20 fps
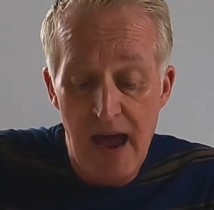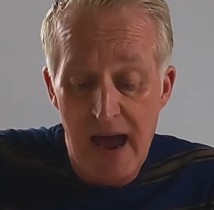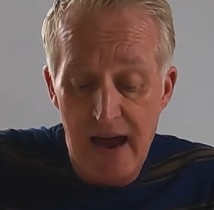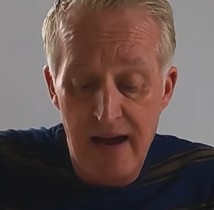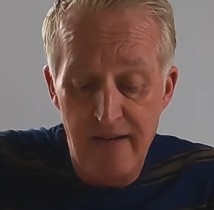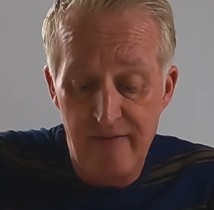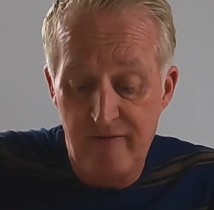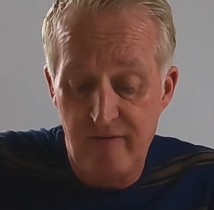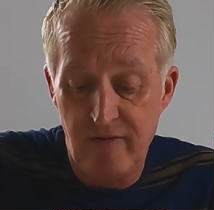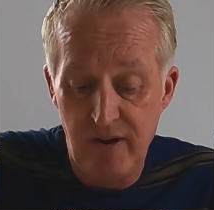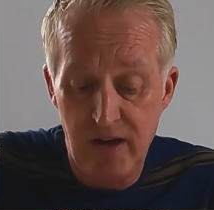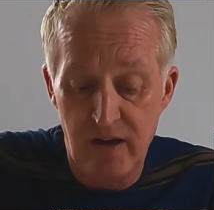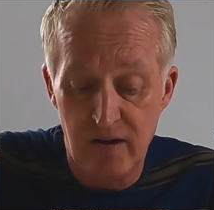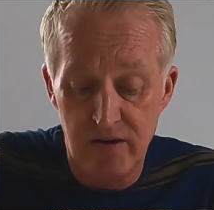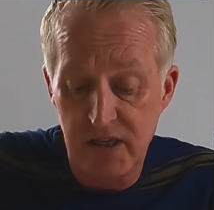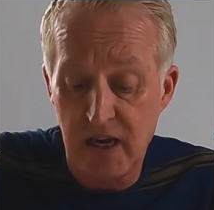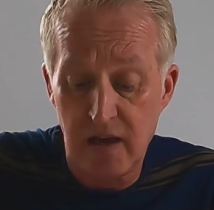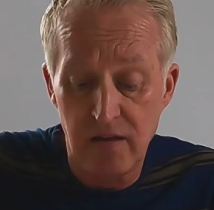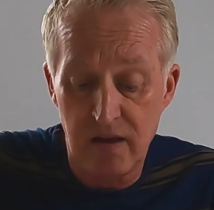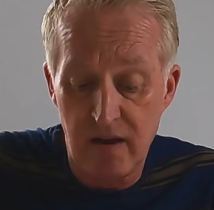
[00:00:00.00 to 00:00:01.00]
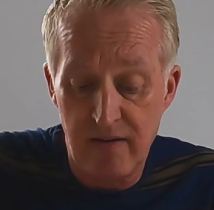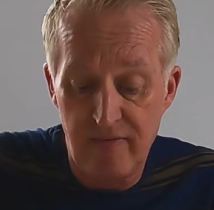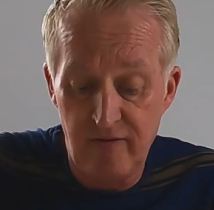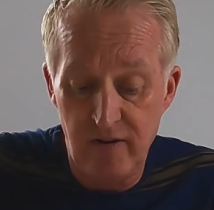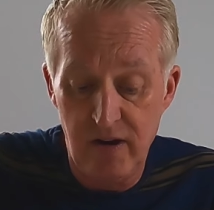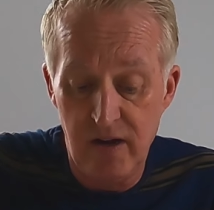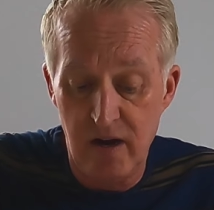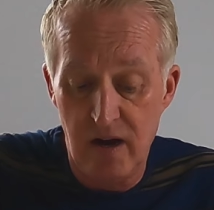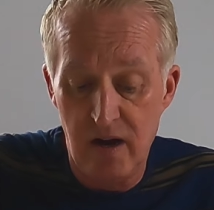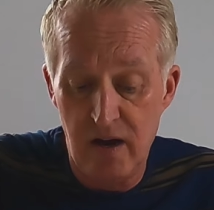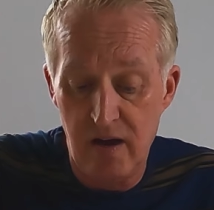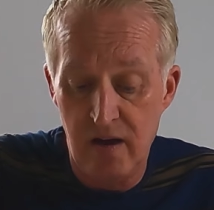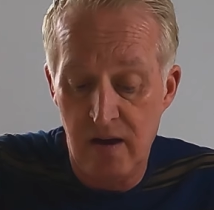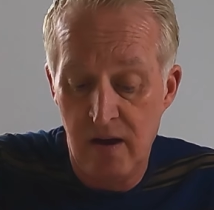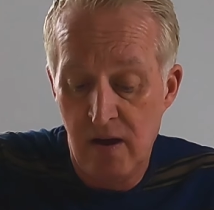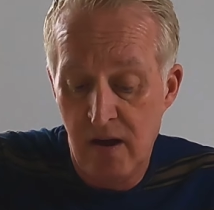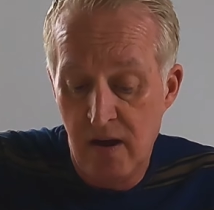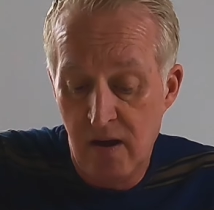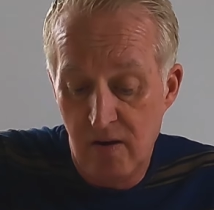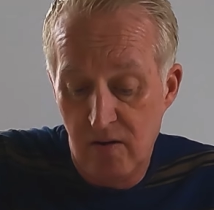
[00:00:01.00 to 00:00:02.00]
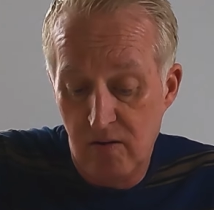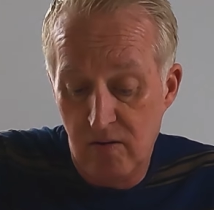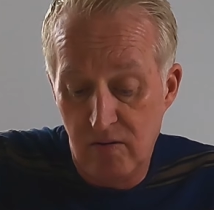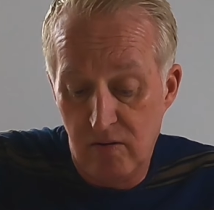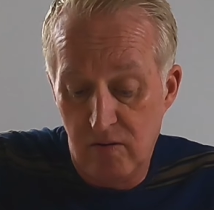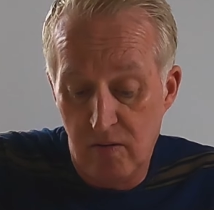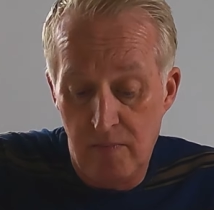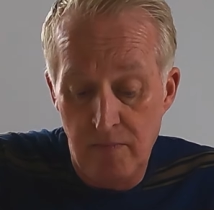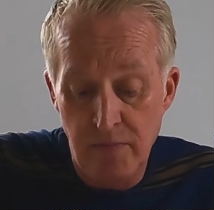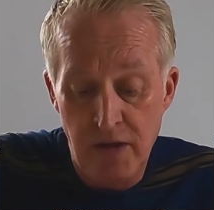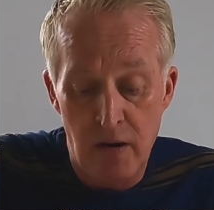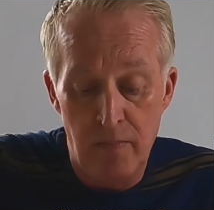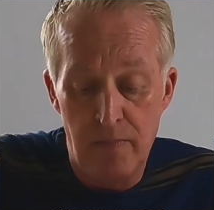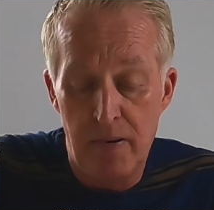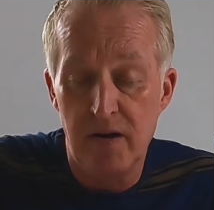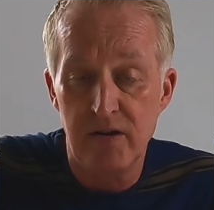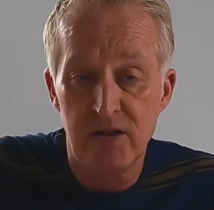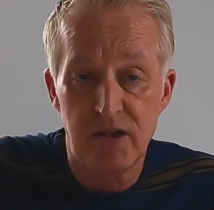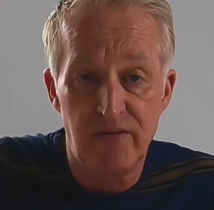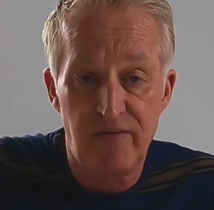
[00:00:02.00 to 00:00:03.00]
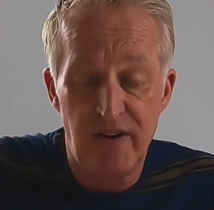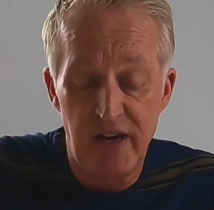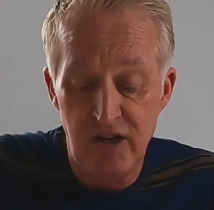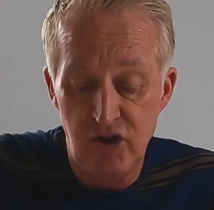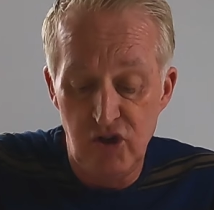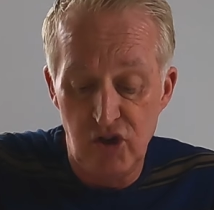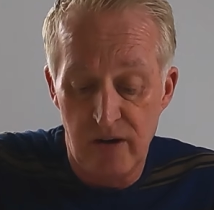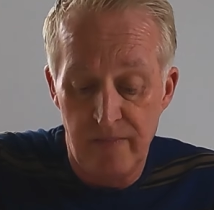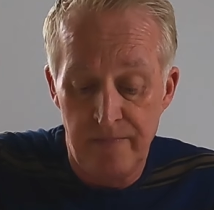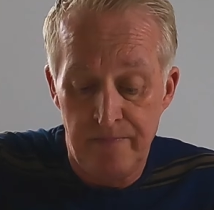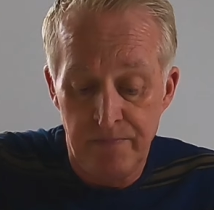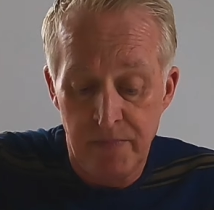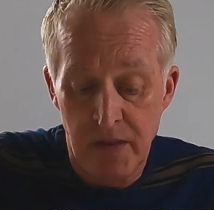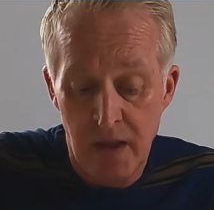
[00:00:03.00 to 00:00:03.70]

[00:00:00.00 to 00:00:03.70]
Africa, South Africa, or you know, parts of Asia.